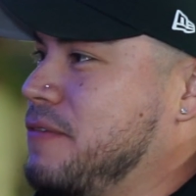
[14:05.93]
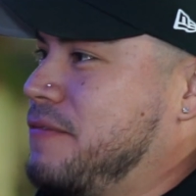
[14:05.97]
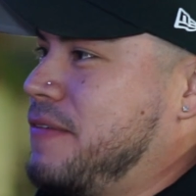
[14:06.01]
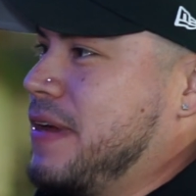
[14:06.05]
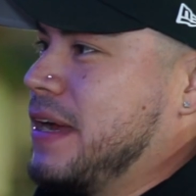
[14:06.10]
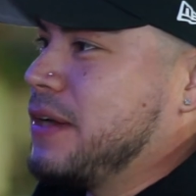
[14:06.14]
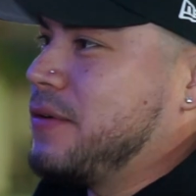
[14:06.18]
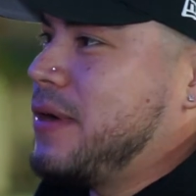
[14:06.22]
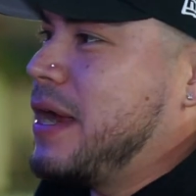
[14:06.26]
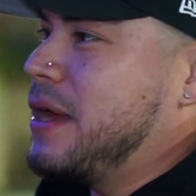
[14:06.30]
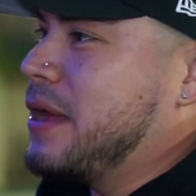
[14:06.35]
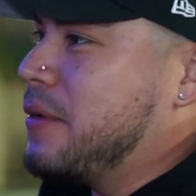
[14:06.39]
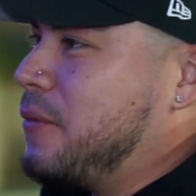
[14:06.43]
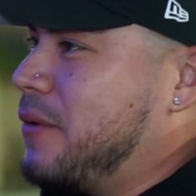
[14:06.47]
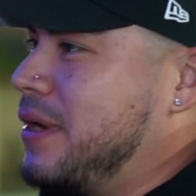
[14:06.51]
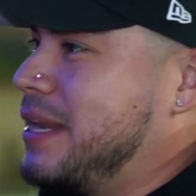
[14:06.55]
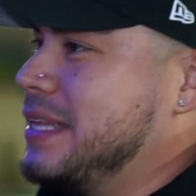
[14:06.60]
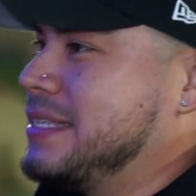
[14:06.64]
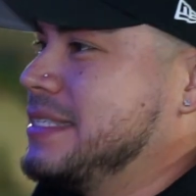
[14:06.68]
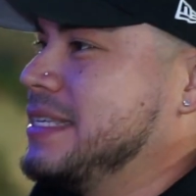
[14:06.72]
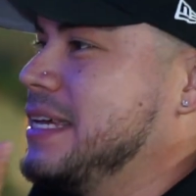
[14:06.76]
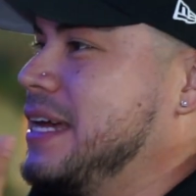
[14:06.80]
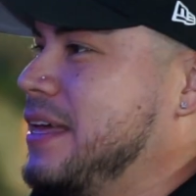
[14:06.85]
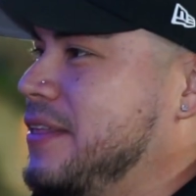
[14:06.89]
effect, right?
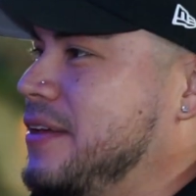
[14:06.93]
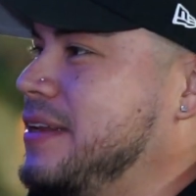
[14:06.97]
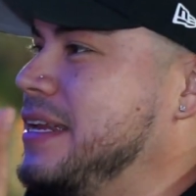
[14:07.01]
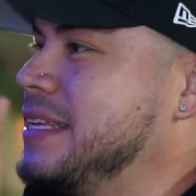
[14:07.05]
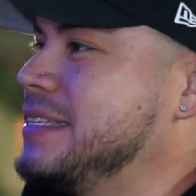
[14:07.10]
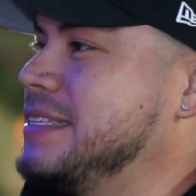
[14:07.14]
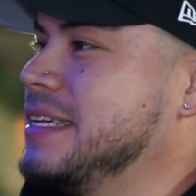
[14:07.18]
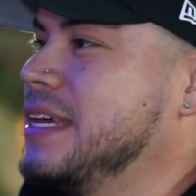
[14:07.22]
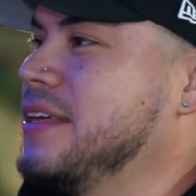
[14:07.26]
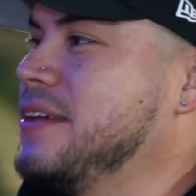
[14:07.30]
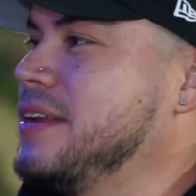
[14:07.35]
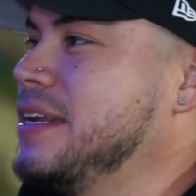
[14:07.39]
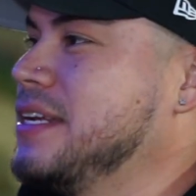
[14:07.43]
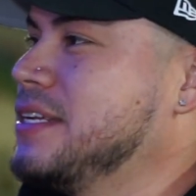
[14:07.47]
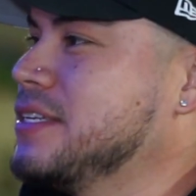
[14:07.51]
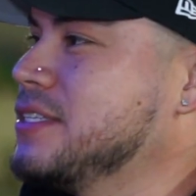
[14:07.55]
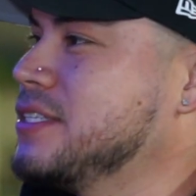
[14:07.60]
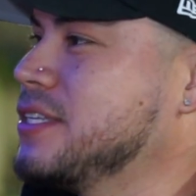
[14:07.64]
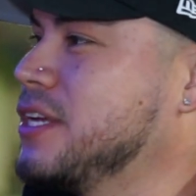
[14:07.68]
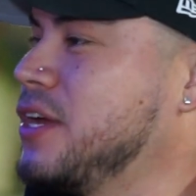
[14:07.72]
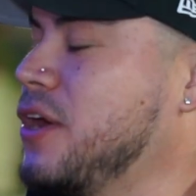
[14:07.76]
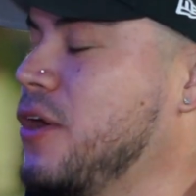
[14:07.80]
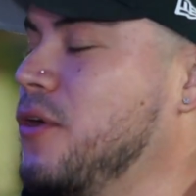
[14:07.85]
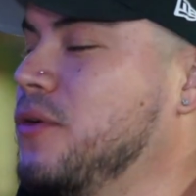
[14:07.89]
One hits the other and hits the other, and it
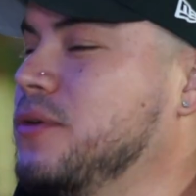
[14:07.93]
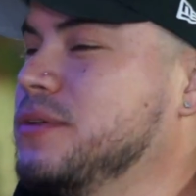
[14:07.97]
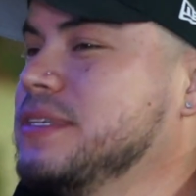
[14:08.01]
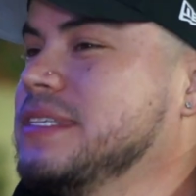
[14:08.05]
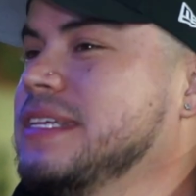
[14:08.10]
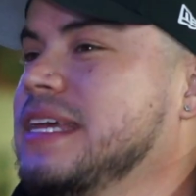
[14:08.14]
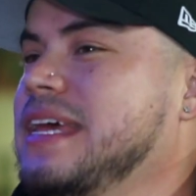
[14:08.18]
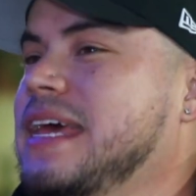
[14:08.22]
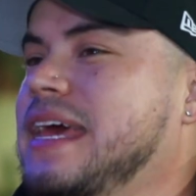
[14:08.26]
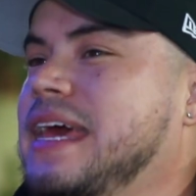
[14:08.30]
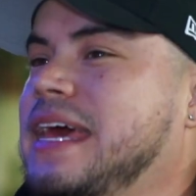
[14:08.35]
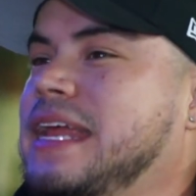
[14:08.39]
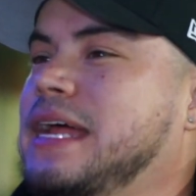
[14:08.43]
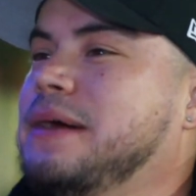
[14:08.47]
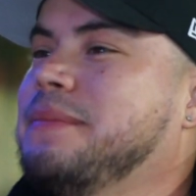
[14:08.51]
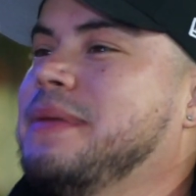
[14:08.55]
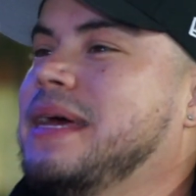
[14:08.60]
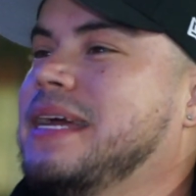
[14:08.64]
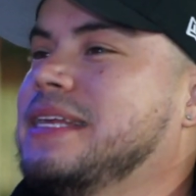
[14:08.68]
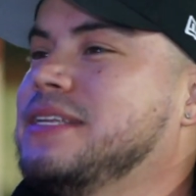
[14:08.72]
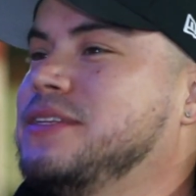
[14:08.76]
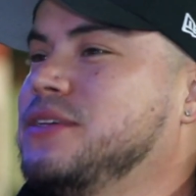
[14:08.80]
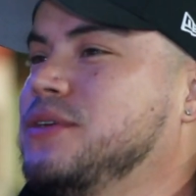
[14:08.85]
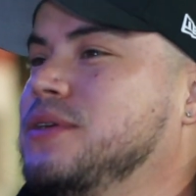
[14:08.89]
just goes. And
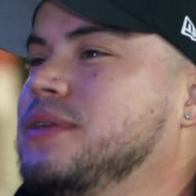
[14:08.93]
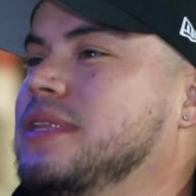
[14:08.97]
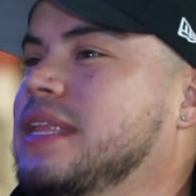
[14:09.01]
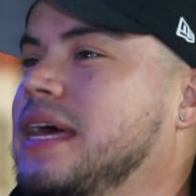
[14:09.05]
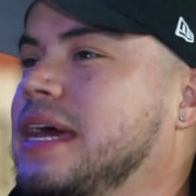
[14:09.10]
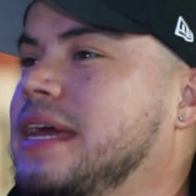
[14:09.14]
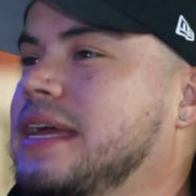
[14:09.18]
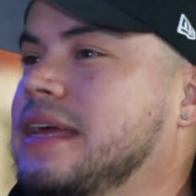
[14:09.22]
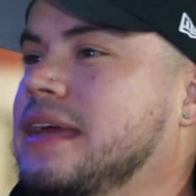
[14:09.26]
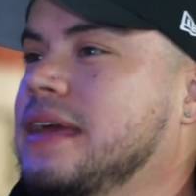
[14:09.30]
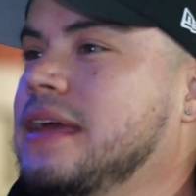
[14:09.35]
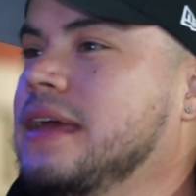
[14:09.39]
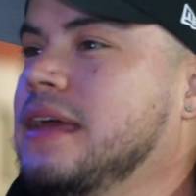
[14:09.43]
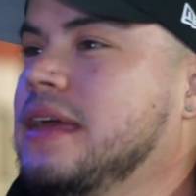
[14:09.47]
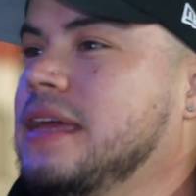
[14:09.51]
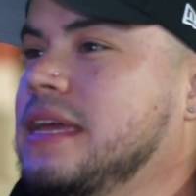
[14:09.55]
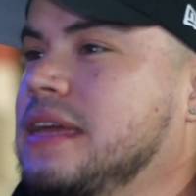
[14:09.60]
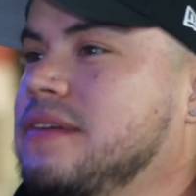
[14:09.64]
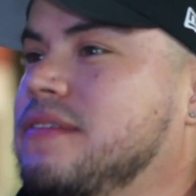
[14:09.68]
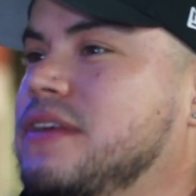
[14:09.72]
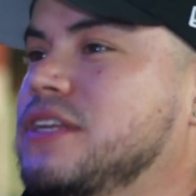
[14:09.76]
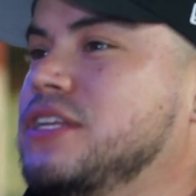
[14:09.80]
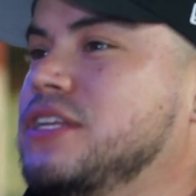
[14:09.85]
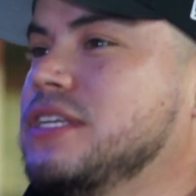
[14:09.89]
I'm like, dude, like,
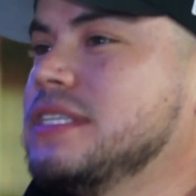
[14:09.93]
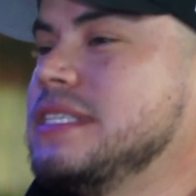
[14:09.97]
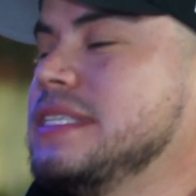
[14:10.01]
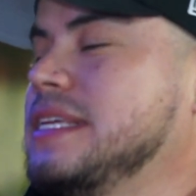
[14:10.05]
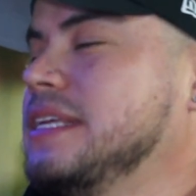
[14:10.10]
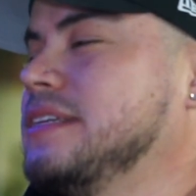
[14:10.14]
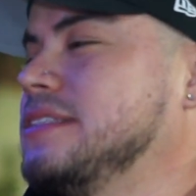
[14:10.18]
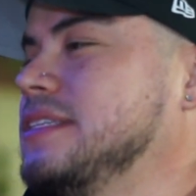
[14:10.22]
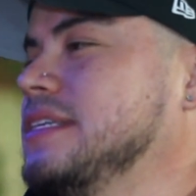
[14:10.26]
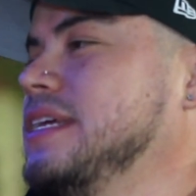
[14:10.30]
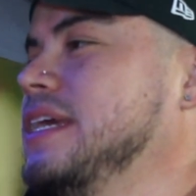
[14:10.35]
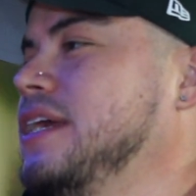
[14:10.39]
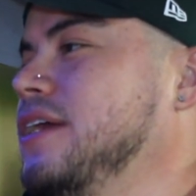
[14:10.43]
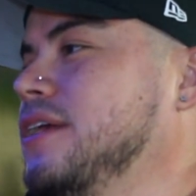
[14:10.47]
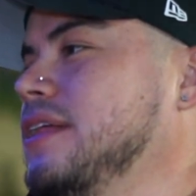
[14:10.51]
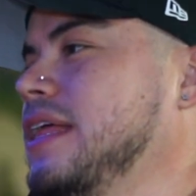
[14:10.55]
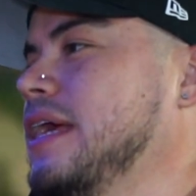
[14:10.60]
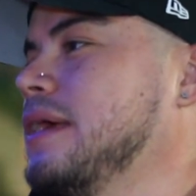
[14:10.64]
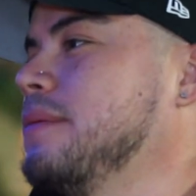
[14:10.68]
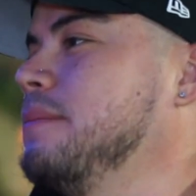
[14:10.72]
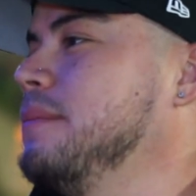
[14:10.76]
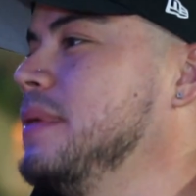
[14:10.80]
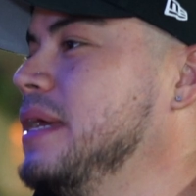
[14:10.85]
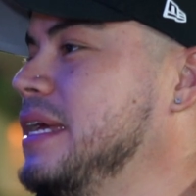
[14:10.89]
even just this year,
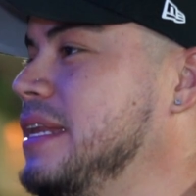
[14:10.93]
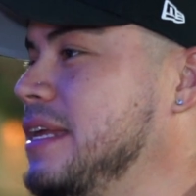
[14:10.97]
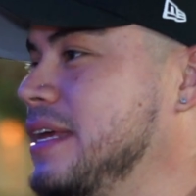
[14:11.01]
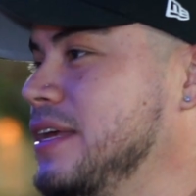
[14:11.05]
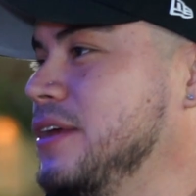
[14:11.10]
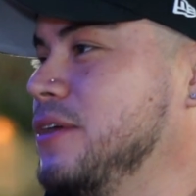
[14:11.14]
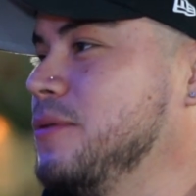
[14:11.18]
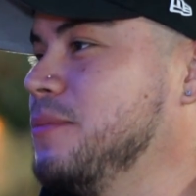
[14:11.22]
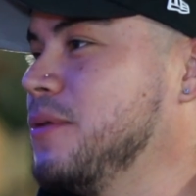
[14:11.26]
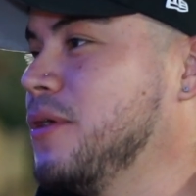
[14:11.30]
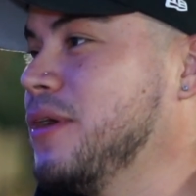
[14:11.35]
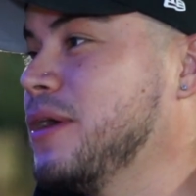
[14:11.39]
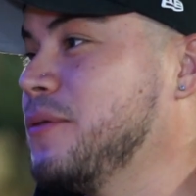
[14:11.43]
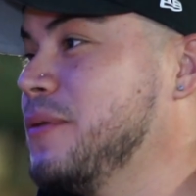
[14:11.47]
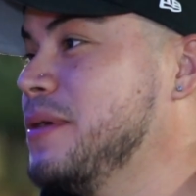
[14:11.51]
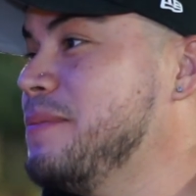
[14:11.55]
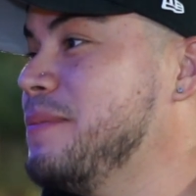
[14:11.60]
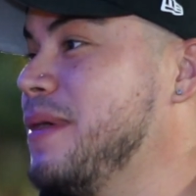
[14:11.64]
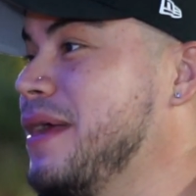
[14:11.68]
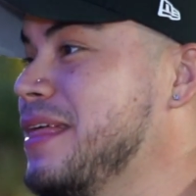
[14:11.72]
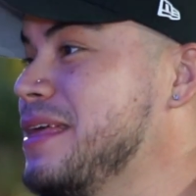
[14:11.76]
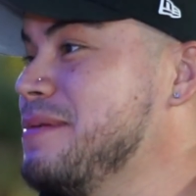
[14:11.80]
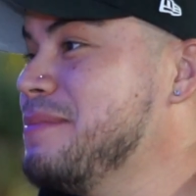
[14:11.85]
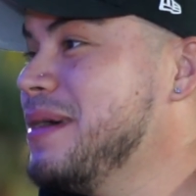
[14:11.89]
like, meeting you, bro, like, we
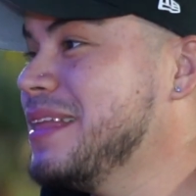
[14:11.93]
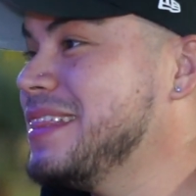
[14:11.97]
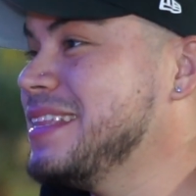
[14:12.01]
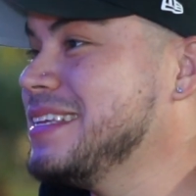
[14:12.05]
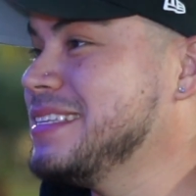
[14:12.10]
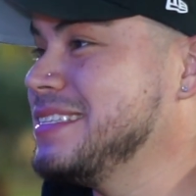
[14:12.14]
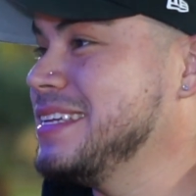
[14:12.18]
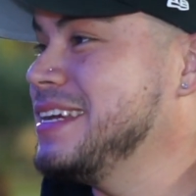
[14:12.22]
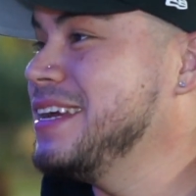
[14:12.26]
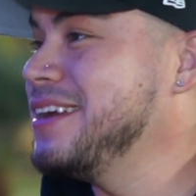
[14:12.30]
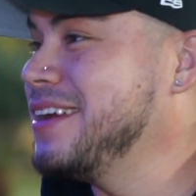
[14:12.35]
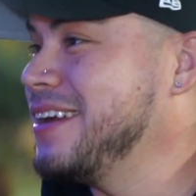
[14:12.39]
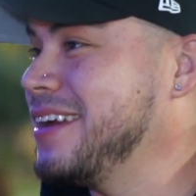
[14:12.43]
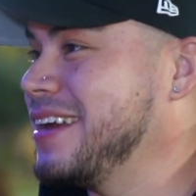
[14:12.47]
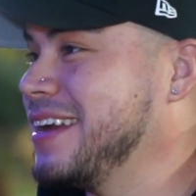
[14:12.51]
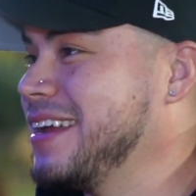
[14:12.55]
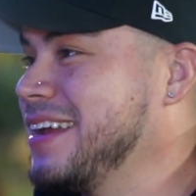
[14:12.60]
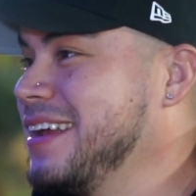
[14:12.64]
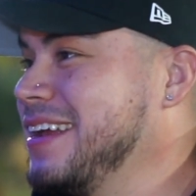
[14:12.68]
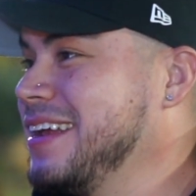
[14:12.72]
barely met this year.